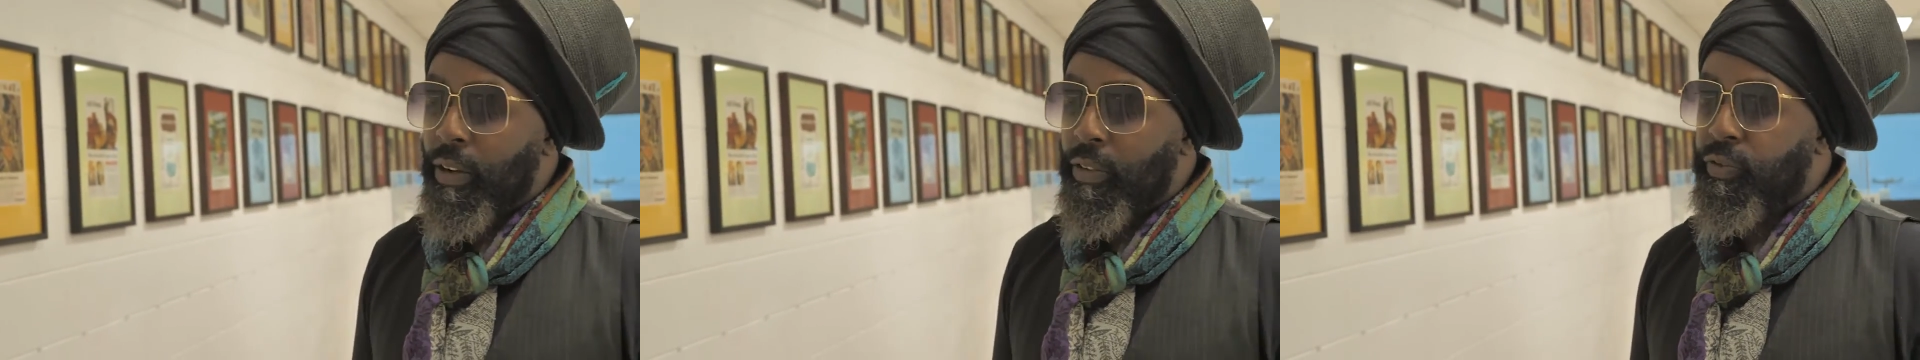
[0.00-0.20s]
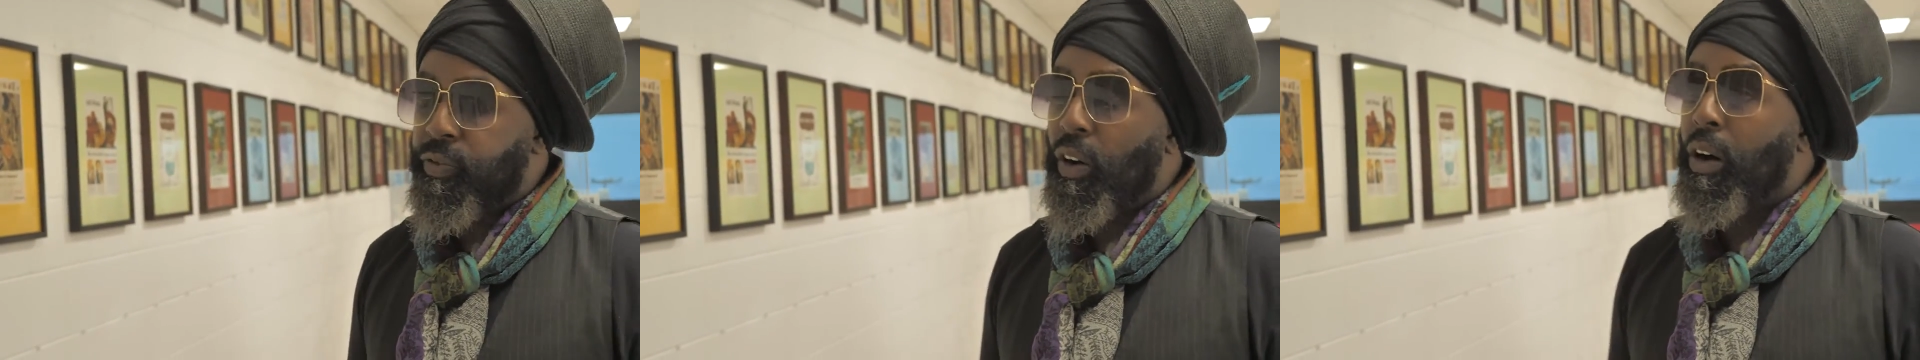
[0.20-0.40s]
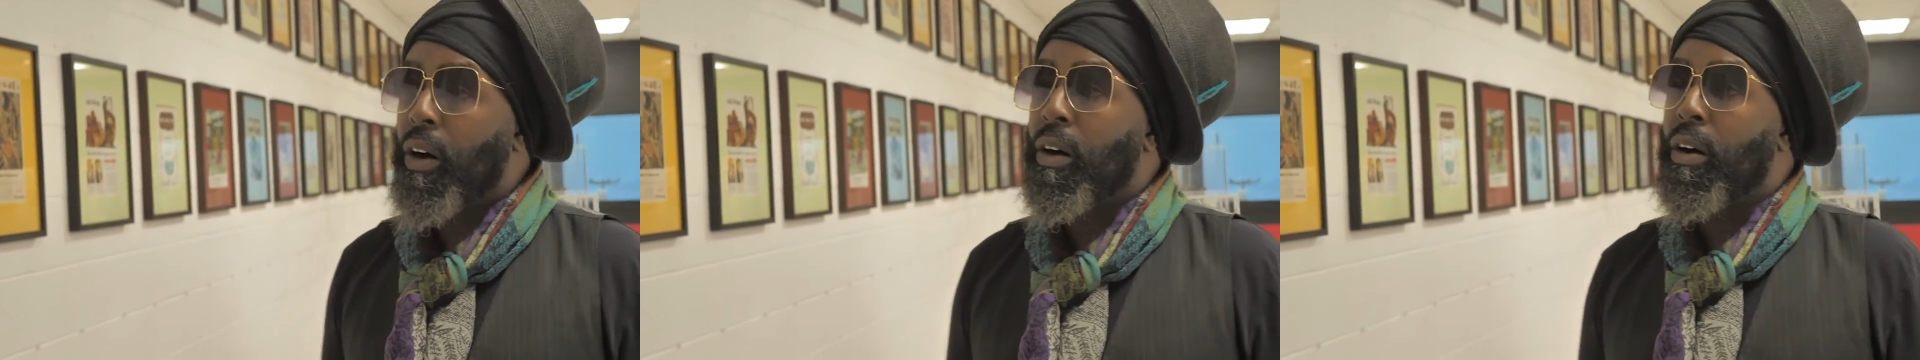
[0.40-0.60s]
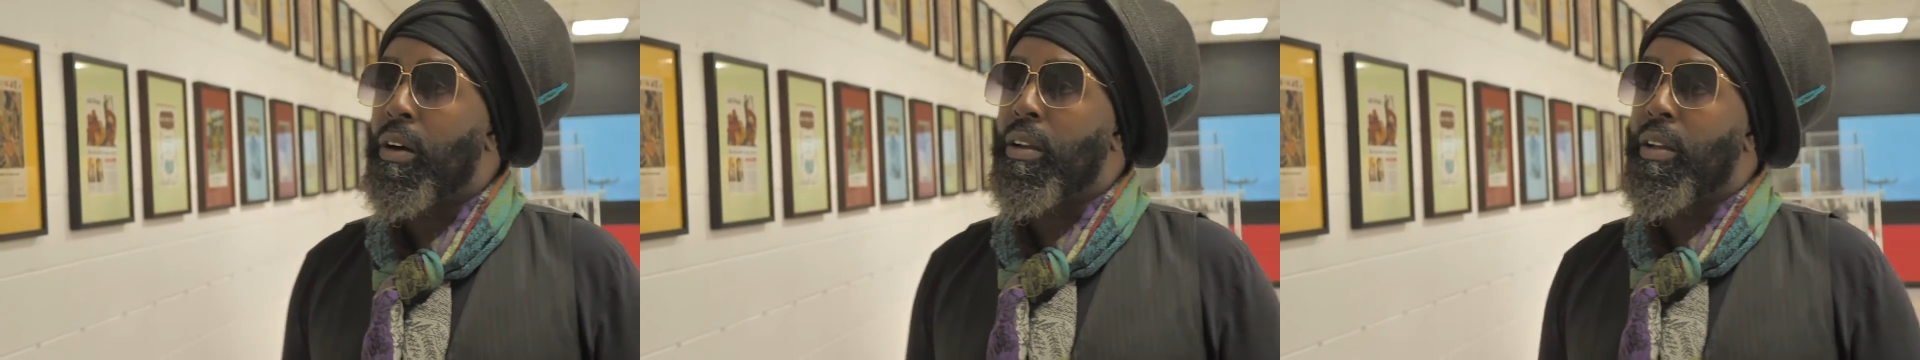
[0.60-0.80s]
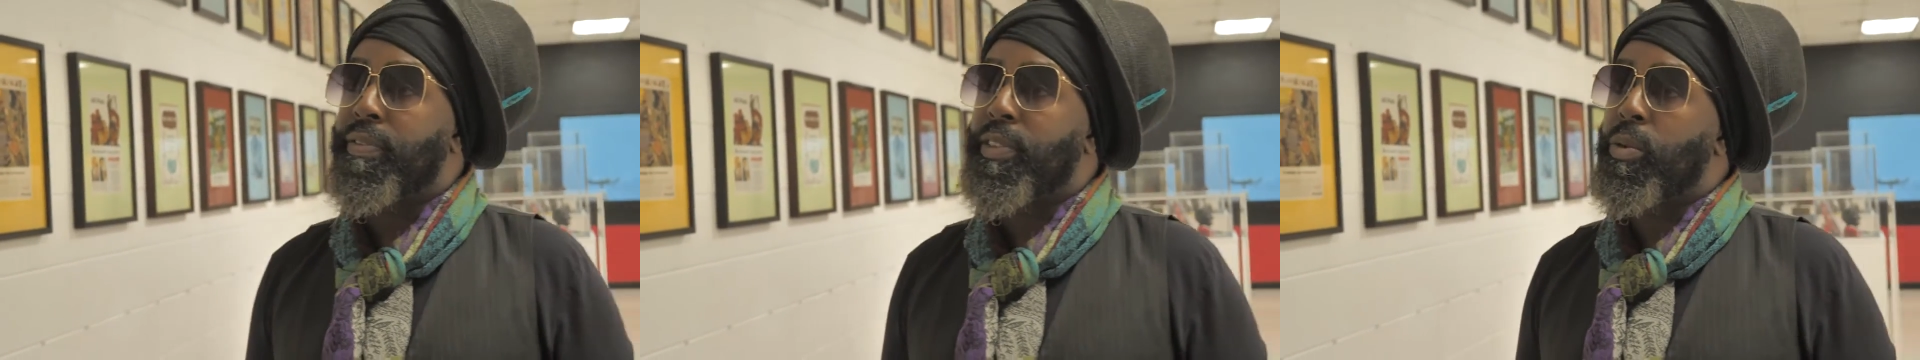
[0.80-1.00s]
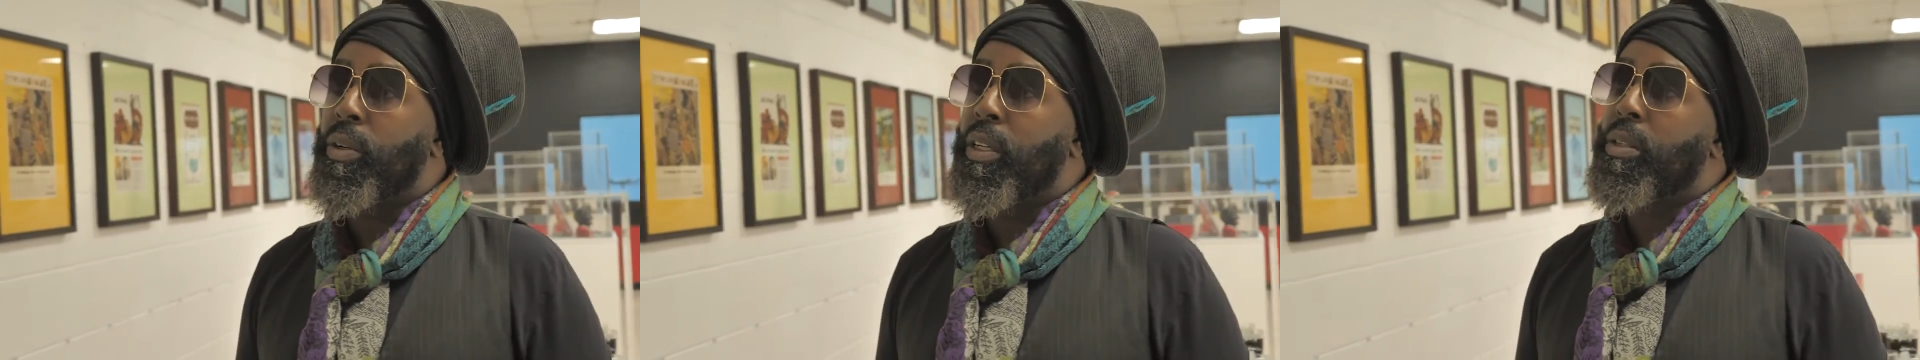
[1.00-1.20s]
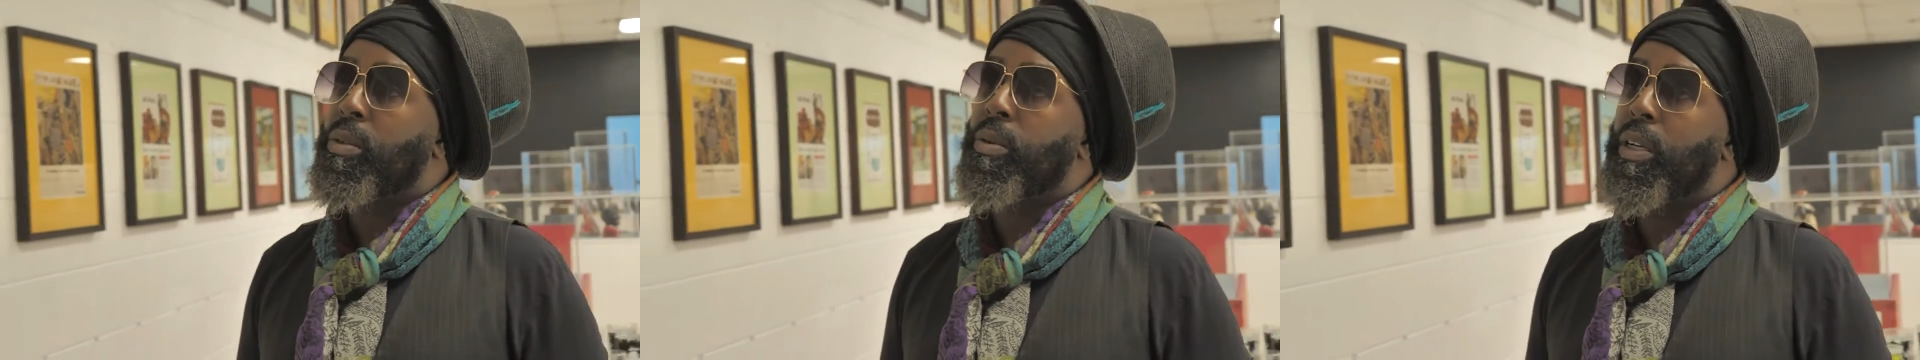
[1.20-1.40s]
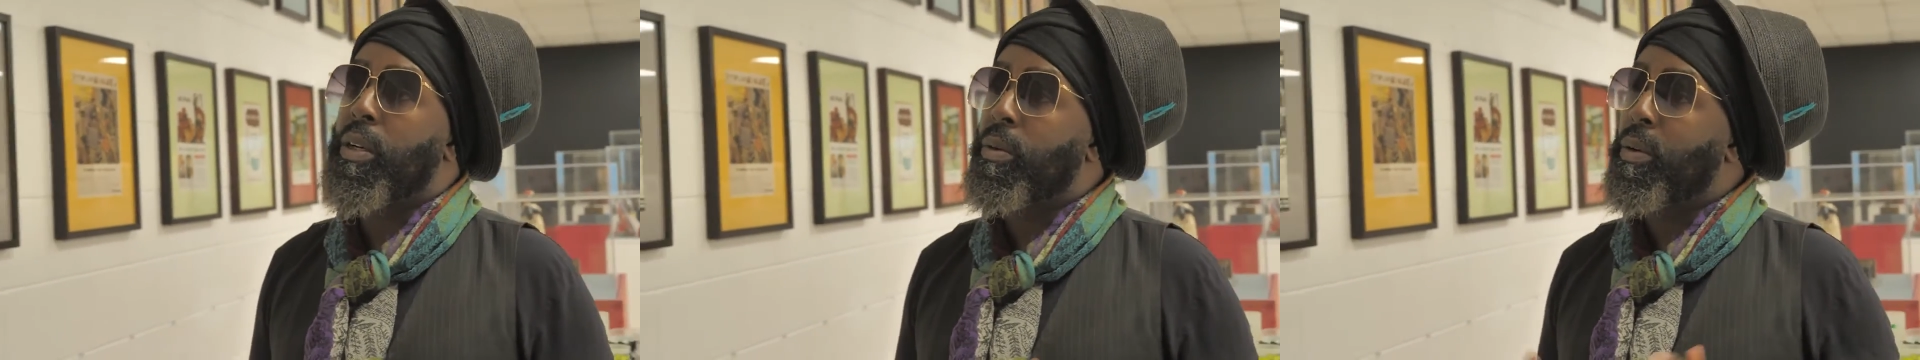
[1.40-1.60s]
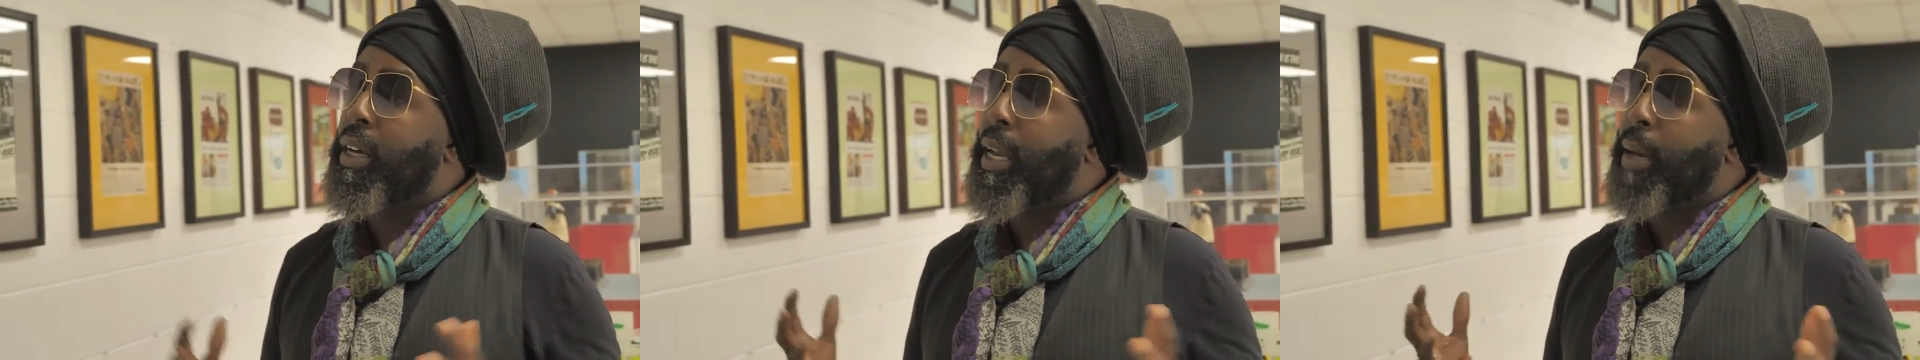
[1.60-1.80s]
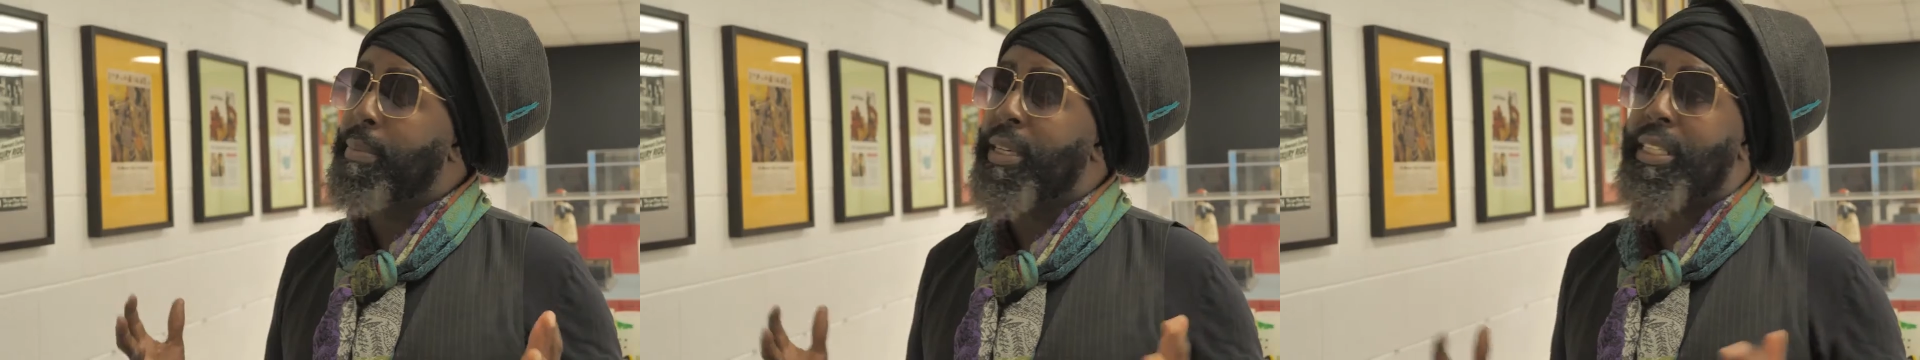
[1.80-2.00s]
Fall of
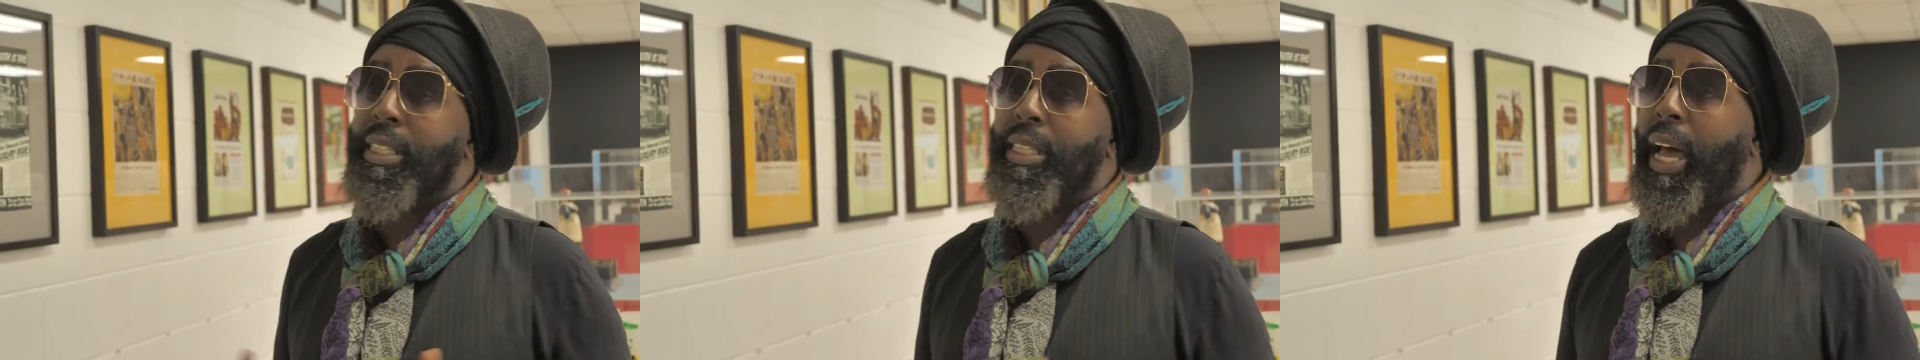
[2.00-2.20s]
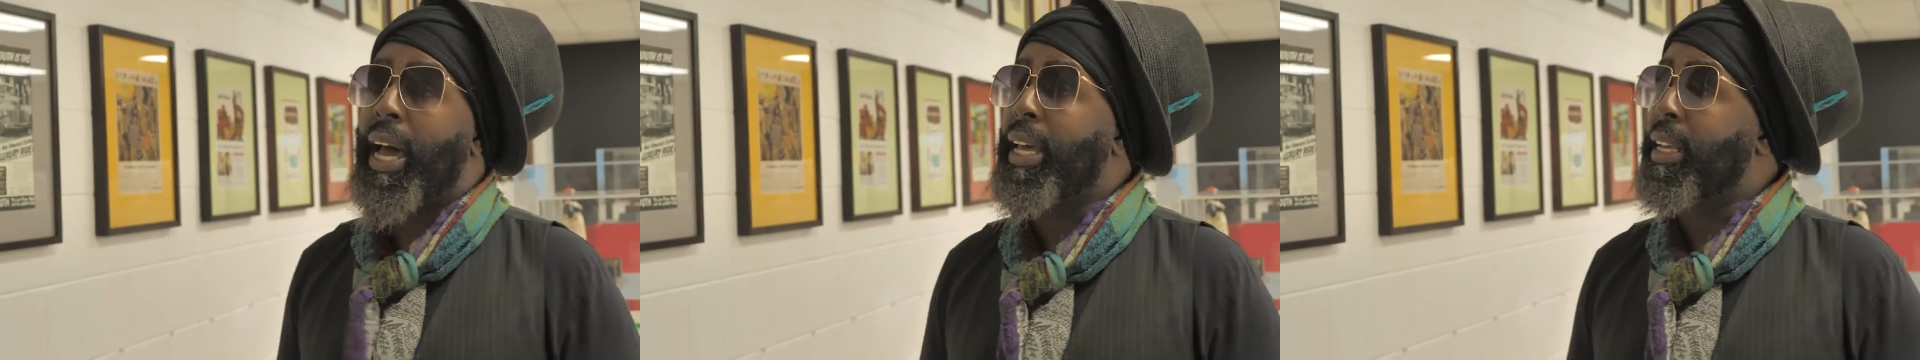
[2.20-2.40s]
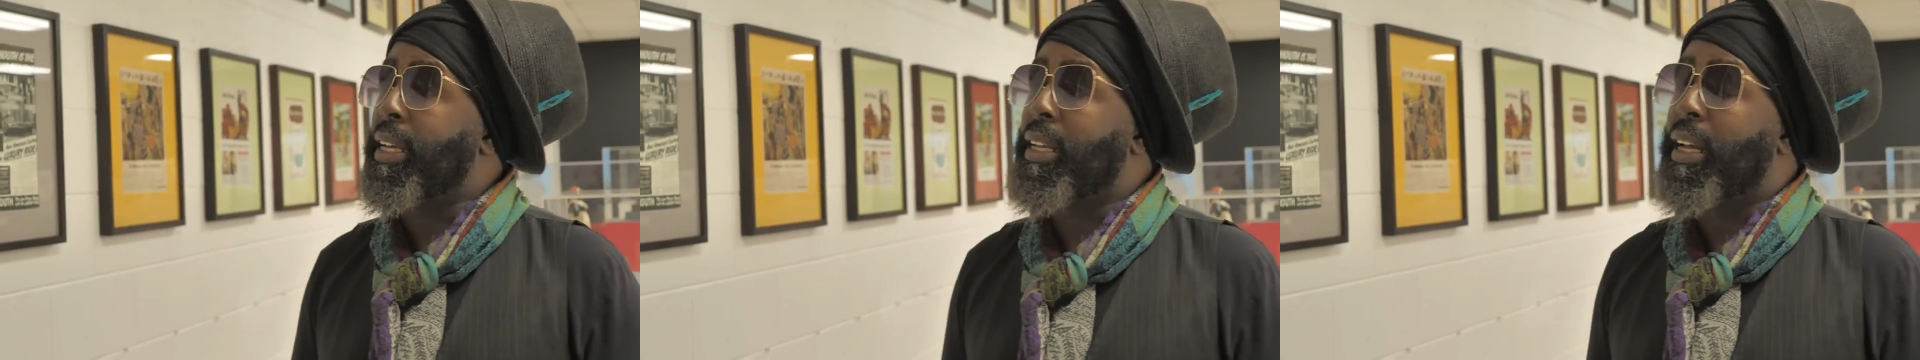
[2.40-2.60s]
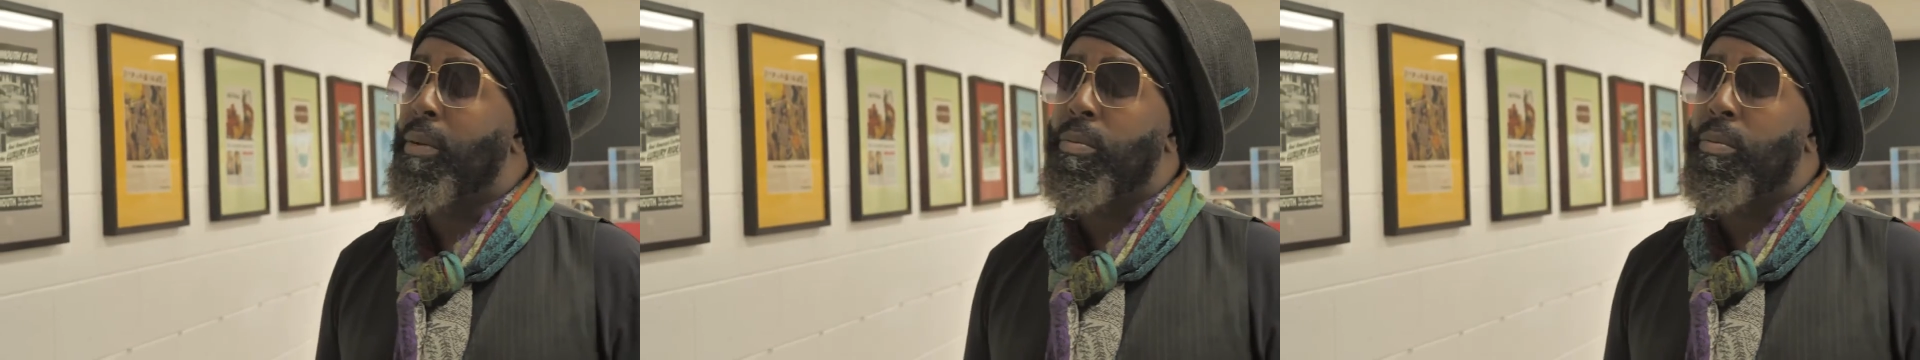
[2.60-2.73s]
2021. I'm excited.